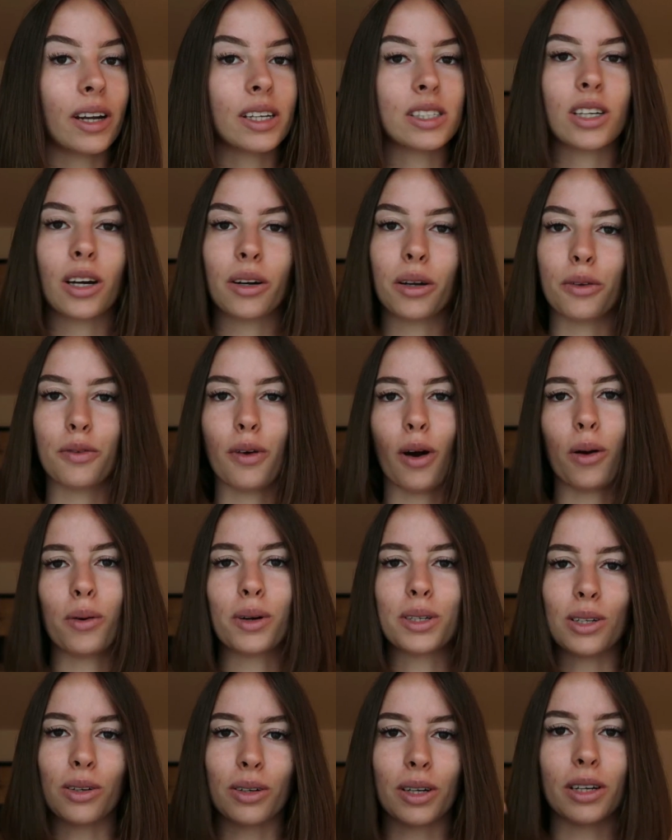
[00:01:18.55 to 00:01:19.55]
And sorry if I
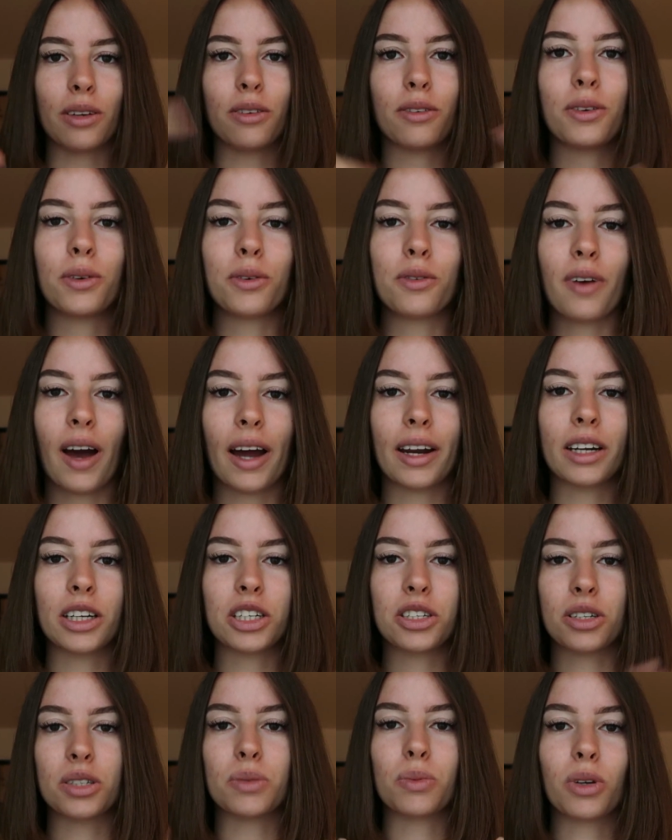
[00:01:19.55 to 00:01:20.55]
always look in the viewfinder, I
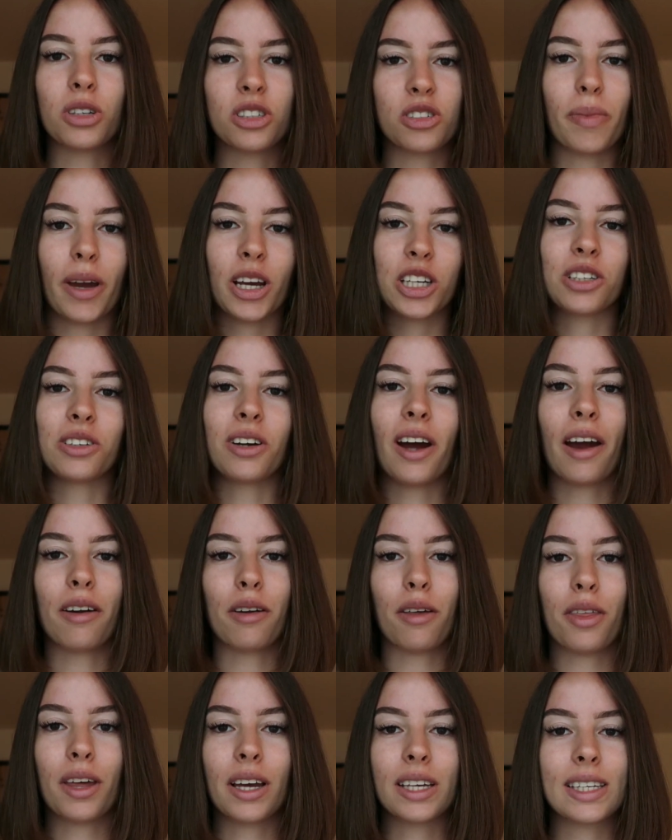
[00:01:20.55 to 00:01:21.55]
just want to make sure
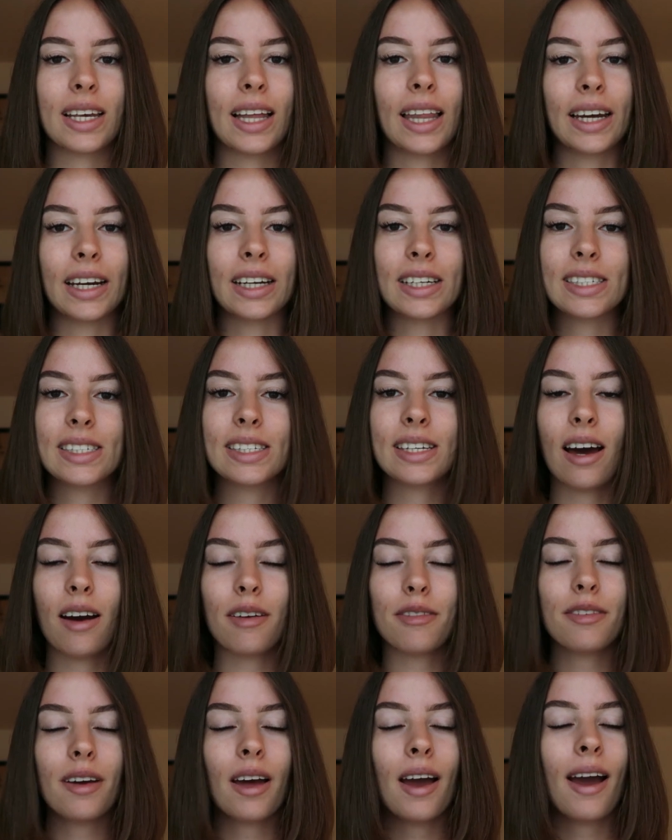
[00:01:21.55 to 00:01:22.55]
everything is clear and
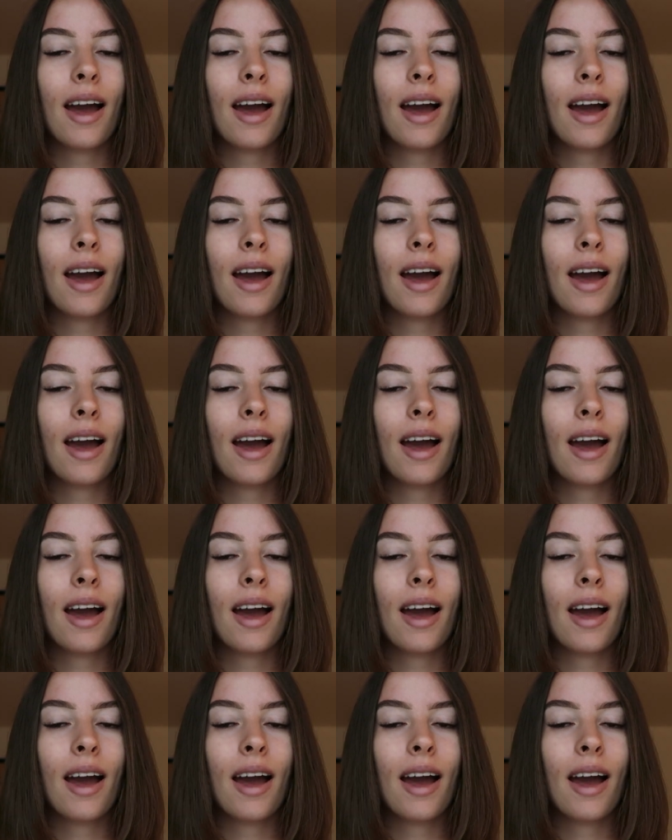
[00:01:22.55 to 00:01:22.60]
stuff.